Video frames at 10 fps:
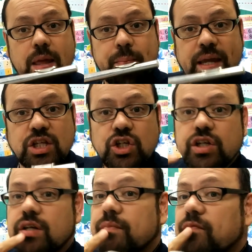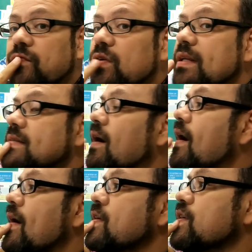make sure your flute is
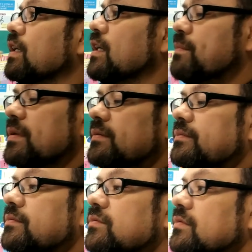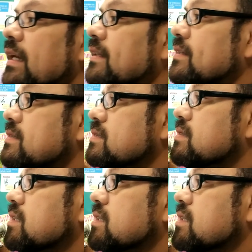on your lip, like this,